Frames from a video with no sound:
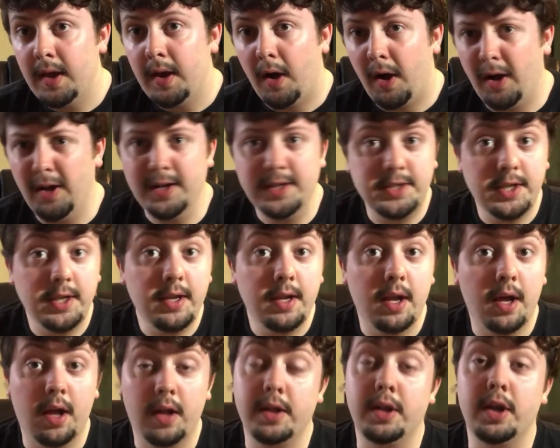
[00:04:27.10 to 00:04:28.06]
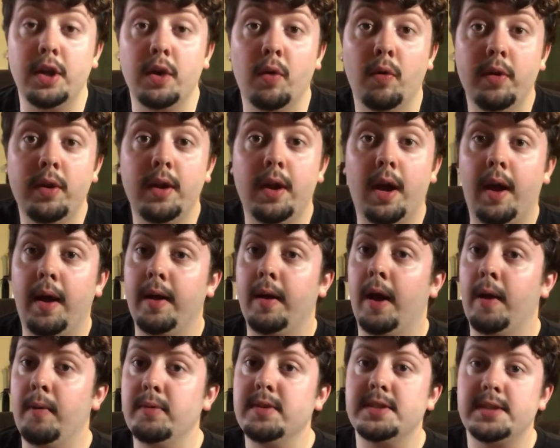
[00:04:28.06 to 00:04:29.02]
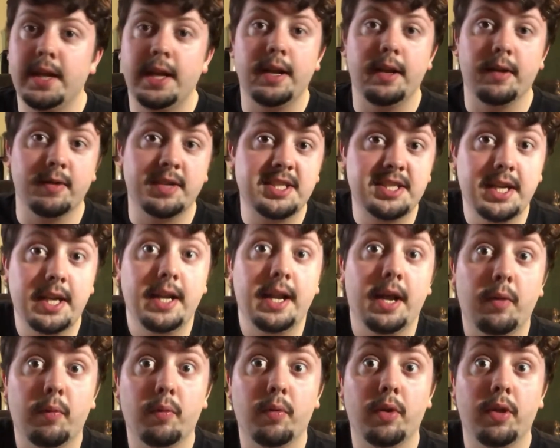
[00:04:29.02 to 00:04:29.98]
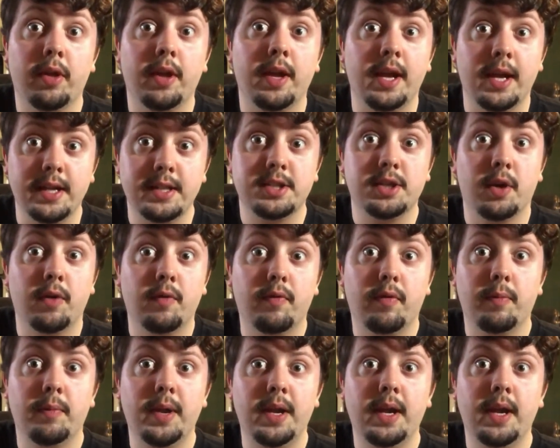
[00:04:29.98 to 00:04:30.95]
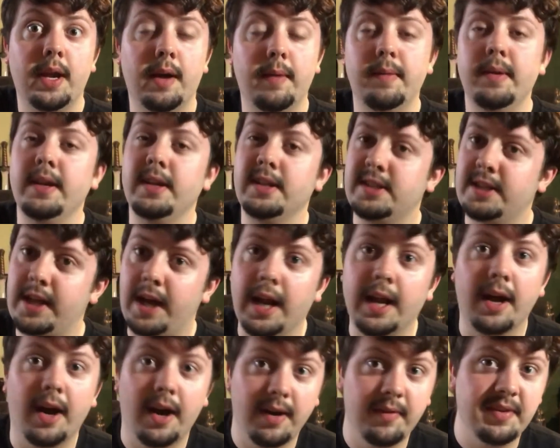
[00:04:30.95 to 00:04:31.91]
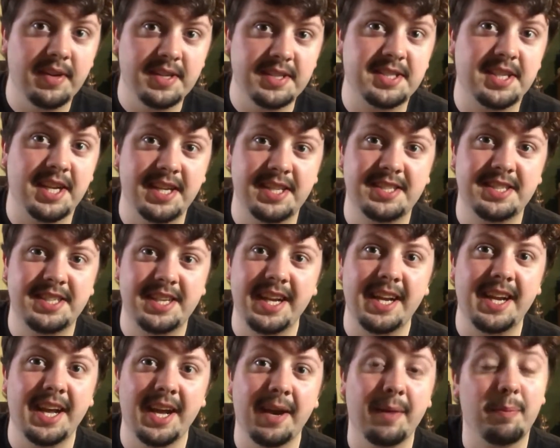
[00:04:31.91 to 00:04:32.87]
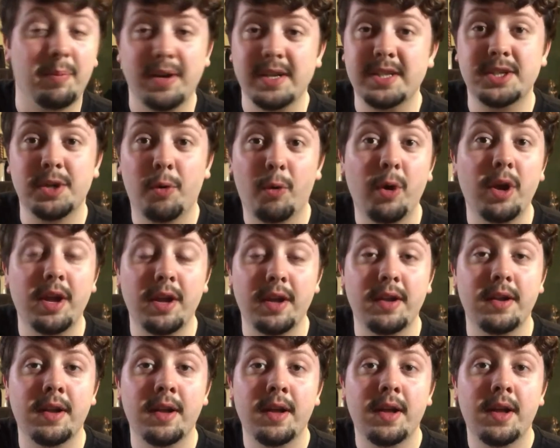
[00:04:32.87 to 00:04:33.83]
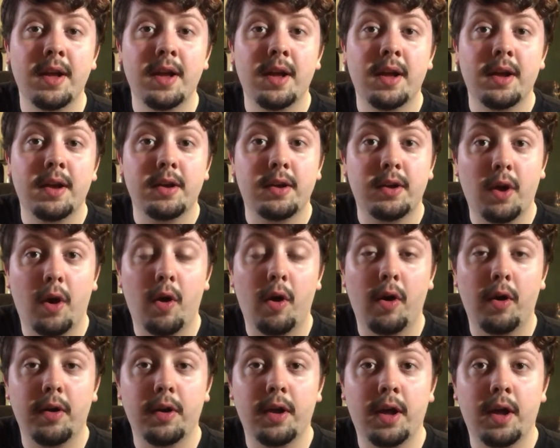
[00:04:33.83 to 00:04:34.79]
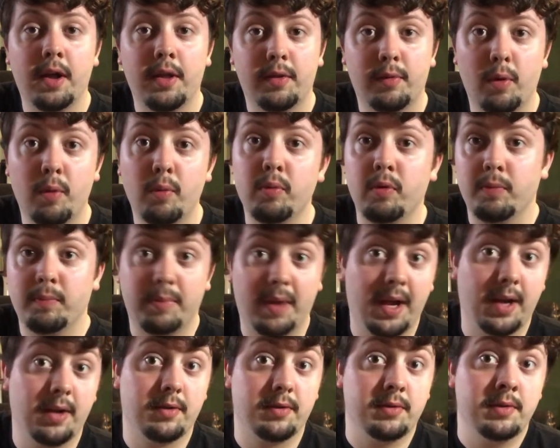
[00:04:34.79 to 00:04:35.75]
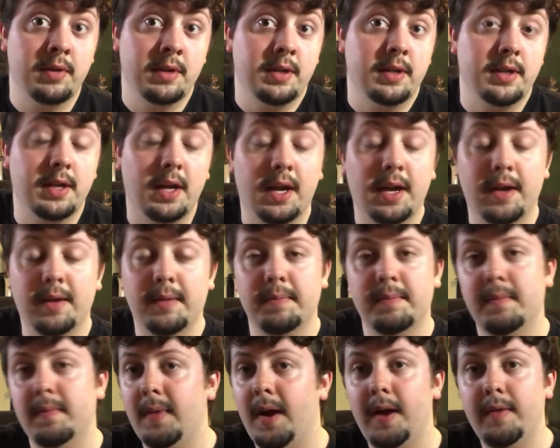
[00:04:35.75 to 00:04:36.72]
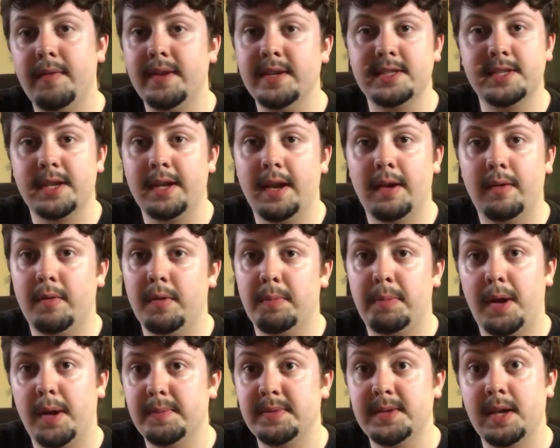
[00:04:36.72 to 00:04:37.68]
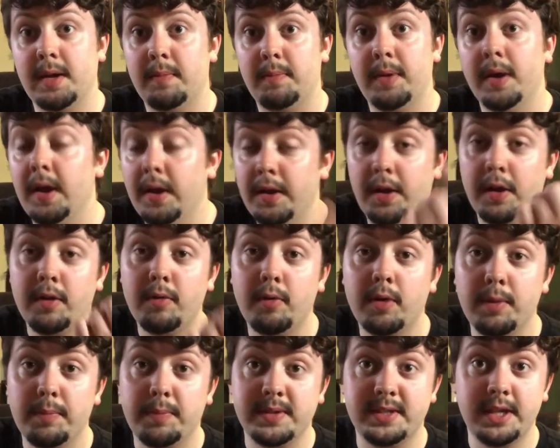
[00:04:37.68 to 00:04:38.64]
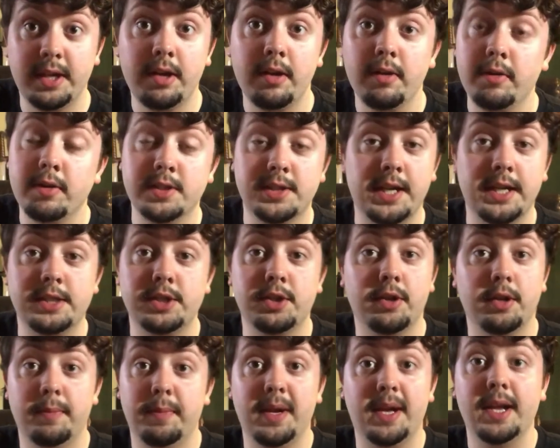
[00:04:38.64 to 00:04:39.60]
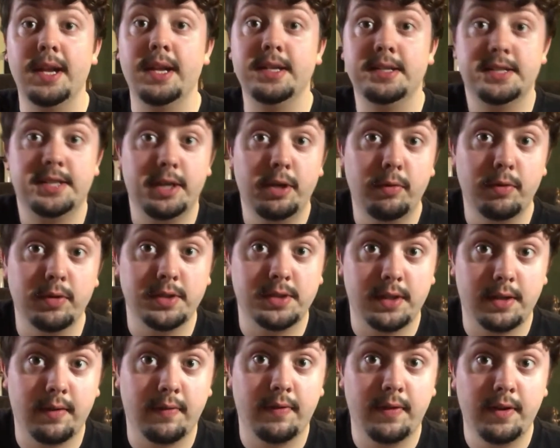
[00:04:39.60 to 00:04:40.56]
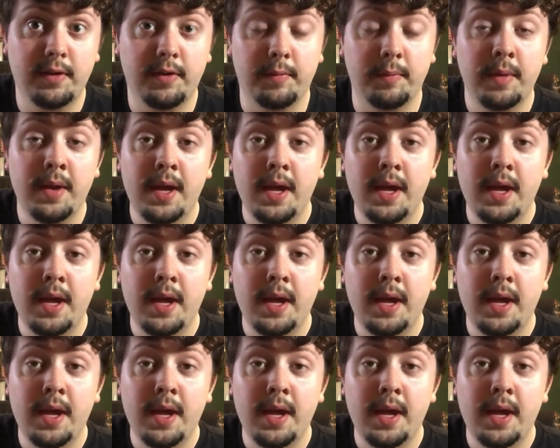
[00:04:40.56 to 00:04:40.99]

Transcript: Honestly, the only, I would say the scene that really hits home for me, I mean, it's kind of obvious, it's the Praetorian Guard throne room battle. Obviously that one pops out, but another one in particular is actually the beginning sequence of the film.